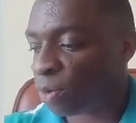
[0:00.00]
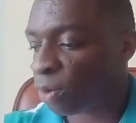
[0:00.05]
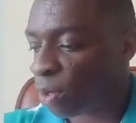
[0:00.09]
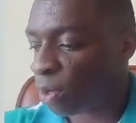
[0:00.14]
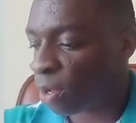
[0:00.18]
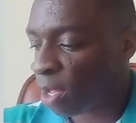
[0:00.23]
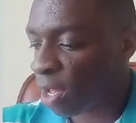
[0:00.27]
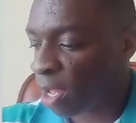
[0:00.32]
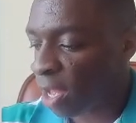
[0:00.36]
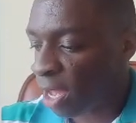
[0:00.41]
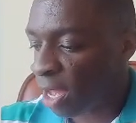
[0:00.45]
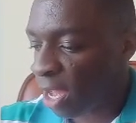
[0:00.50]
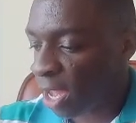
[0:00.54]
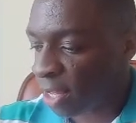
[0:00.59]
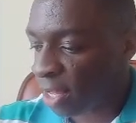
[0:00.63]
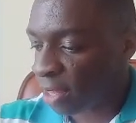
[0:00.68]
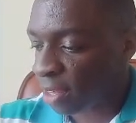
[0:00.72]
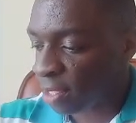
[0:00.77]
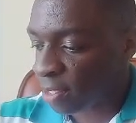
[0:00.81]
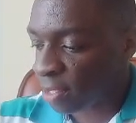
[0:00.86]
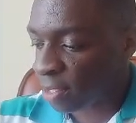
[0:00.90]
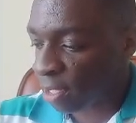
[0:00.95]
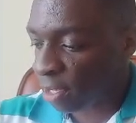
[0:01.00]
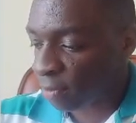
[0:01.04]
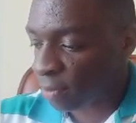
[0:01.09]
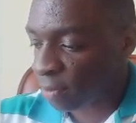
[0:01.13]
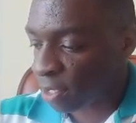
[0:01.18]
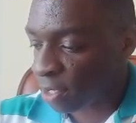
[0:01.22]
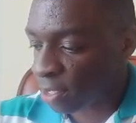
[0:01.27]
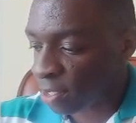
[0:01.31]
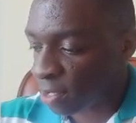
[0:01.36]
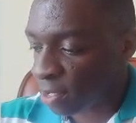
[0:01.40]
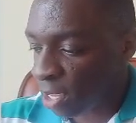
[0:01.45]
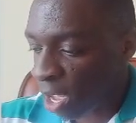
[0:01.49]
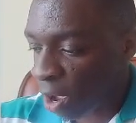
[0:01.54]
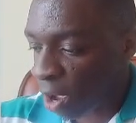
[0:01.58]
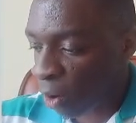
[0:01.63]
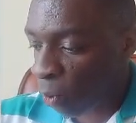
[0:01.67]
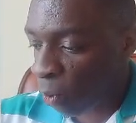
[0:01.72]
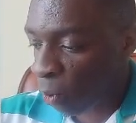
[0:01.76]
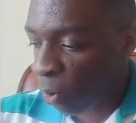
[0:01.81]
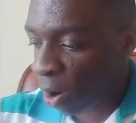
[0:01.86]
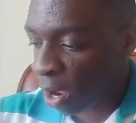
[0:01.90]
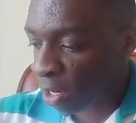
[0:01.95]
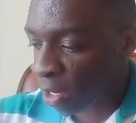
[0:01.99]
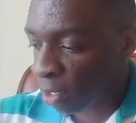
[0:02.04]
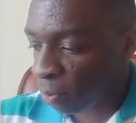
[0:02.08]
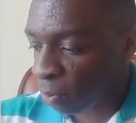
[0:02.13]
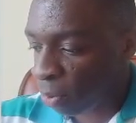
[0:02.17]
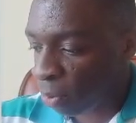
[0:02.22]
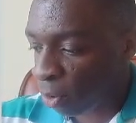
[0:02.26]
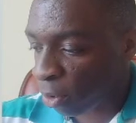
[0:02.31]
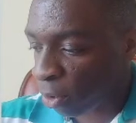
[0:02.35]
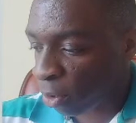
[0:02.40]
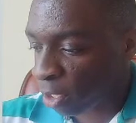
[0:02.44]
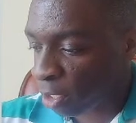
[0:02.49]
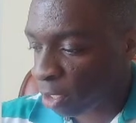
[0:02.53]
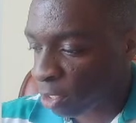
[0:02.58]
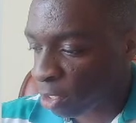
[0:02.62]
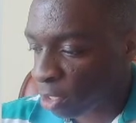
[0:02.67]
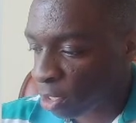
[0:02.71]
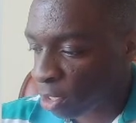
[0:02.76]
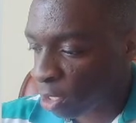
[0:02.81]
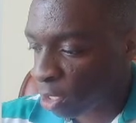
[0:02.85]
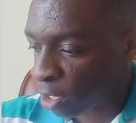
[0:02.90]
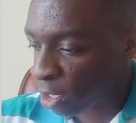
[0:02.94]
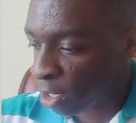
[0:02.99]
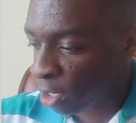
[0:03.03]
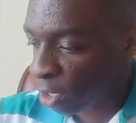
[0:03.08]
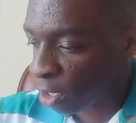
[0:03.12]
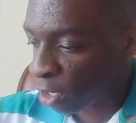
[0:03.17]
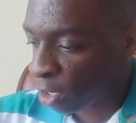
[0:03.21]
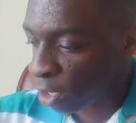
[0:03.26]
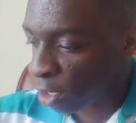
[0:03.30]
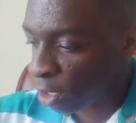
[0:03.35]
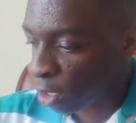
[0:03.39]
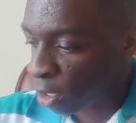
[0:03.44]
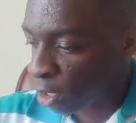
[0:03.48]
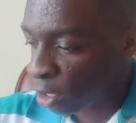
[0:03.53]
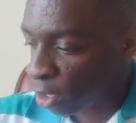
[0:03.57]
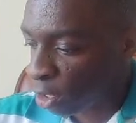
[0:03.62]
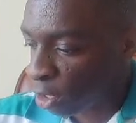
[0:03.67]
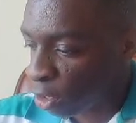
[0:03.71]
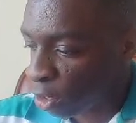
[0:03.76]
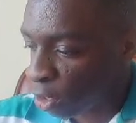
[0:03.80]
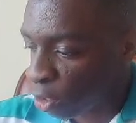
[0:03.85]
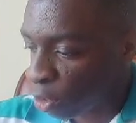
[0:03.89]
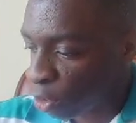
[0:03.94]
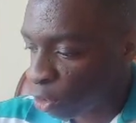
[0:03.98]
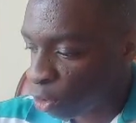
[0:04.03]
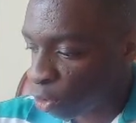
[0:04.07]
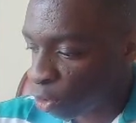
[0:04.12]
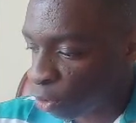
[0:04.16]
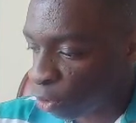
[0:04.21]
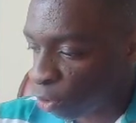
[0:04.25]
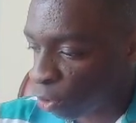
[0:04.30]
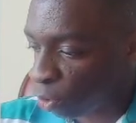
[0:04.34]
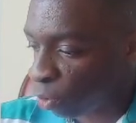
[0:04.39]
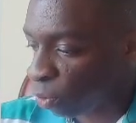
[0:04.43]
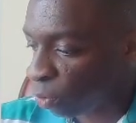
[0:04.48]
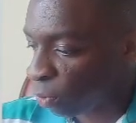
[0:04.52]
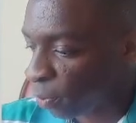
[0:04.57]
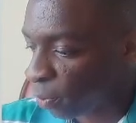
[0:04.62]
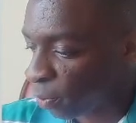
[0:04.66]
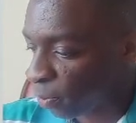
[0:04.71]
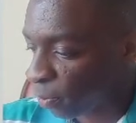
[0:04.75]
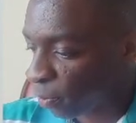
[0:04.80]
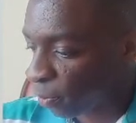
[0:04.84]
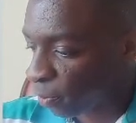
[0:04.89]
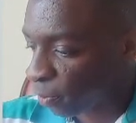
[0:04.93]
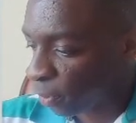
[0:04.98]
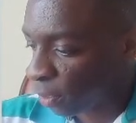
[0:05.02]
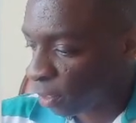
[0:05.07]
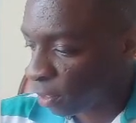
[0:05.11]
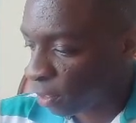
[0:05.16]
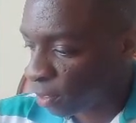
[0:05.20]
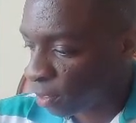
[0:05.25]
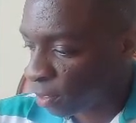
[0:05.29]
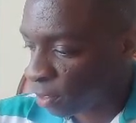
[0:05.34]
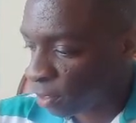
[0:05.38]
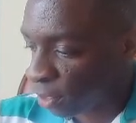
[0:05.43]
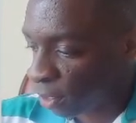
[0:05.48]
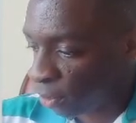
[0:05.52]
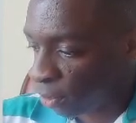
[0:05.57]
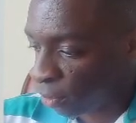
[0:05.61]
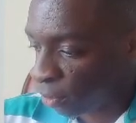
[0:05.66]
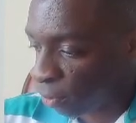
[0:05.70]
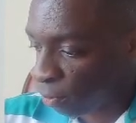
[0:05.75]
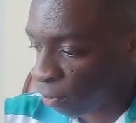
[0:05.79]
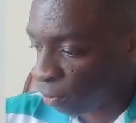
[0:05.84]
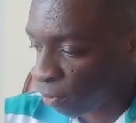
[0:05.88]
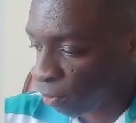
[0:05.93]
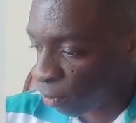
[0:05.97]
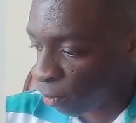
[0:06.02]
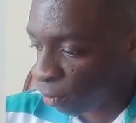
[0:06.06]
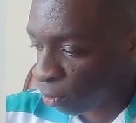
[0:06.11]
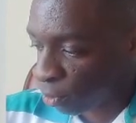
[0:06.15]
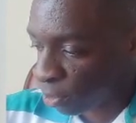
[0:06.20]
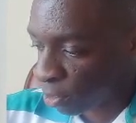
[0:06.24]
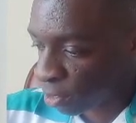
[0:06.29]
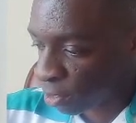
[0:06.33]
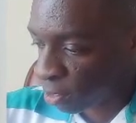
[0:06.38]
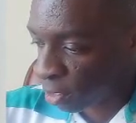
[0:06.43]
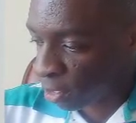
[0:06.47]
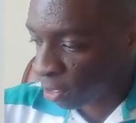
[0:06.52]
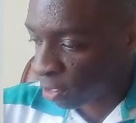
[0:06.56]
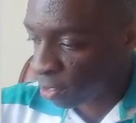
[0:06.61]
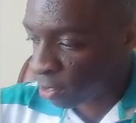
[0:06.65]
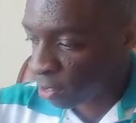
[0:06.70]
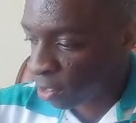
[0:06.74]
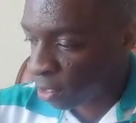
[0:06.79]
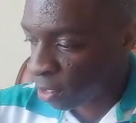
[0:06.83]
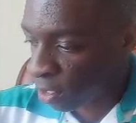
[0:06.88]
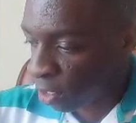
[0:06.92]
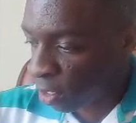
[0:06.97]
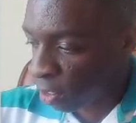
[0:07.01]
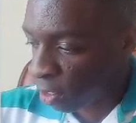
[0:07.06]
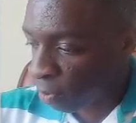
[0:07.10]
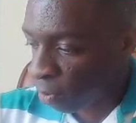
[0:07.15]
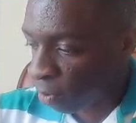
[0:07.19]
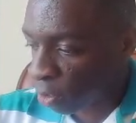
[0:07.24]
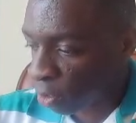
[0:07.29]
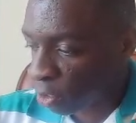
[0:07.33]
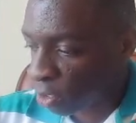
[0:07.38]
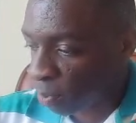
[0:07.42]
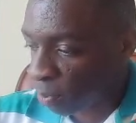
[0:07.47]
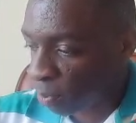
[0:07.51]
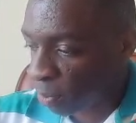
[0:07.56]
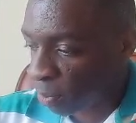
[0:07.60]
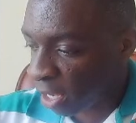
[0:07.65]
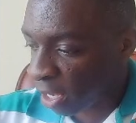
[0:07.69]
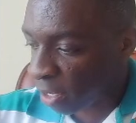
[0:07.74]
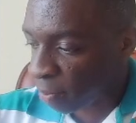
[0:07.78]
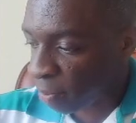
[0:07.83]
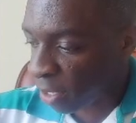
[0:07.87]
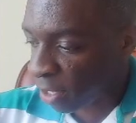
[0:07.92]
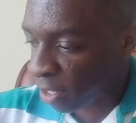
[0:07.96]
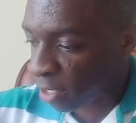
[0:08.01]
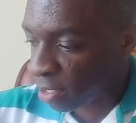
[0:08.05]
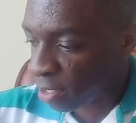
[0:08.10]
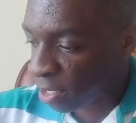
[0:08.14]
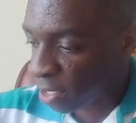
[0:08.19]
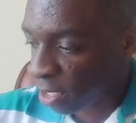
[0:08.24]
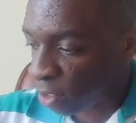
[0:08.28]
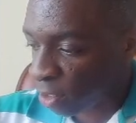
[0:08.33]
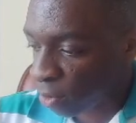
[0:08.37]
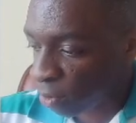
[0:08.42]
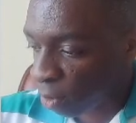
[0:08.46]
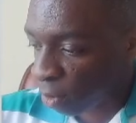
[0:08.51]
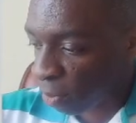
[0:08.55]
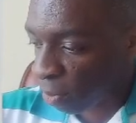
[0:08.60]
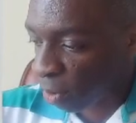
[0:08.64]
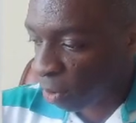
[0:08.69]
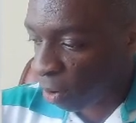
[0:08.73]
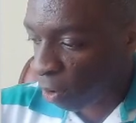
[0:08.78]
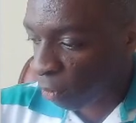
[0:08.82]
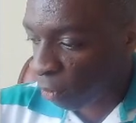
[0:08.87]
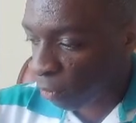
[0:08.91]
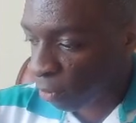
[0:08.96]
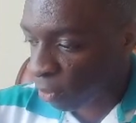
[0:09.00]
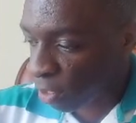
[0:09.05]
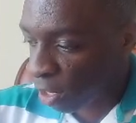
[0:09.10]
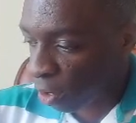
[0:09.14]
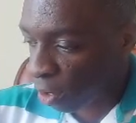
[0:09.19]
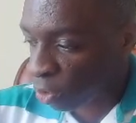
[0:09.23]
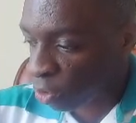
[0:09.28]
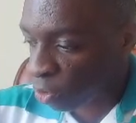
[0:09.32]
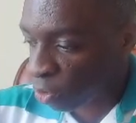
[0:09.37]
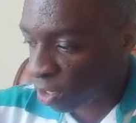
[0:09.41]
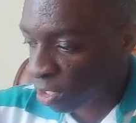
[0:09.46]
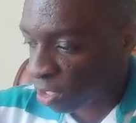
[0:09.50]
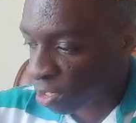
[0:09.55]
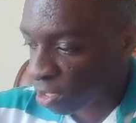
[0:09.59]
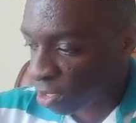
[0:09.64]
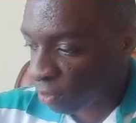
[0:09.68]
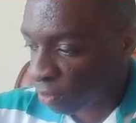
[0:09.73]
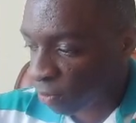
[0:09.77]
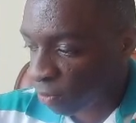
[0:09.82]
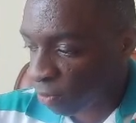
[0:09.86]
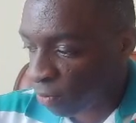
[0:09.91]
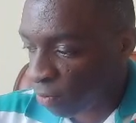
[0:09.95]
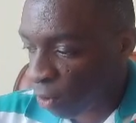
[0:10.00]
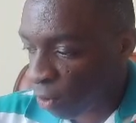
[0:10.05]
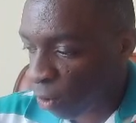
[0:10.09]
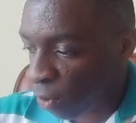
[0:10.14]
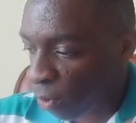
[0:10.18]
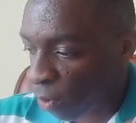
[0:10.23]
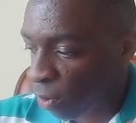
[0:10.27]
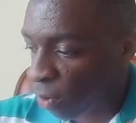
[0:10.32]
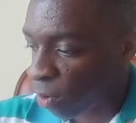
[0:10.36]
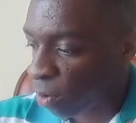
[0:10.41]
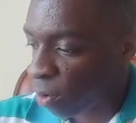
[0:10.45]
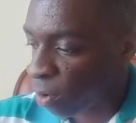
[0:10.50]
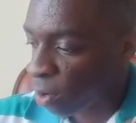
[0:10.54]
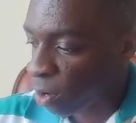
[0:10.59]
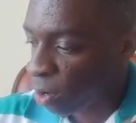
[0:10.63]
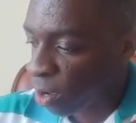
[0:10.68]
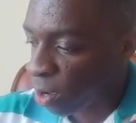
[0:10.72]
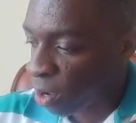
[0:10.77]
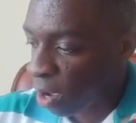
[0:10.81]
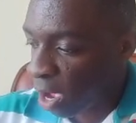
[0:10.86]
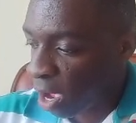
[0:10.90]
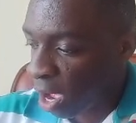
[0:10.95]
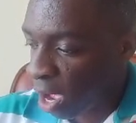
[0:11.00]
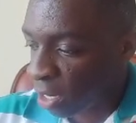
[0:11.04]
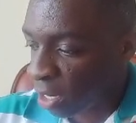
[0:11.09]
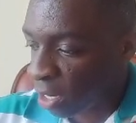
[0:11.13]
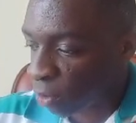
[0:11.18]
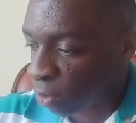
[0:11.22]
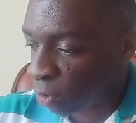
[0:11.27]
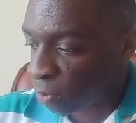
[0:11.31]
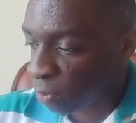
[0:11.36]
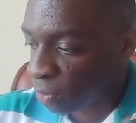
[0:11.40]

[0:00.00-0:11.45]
And this gives us a 1.2046 multiplied by the 10 to the power of now 24 atoms.